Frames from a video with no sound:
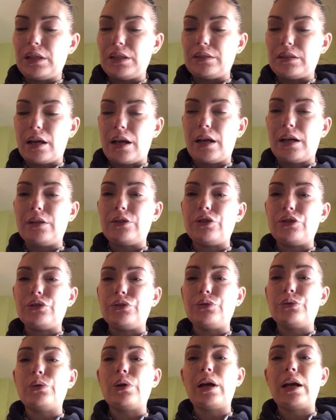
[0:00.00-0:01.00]
is I
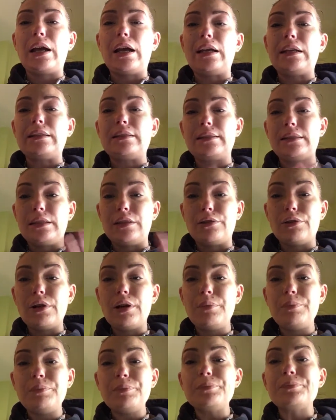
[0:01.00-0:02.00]
do a
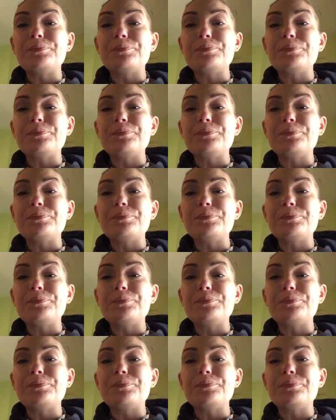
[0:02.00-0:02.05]
serum,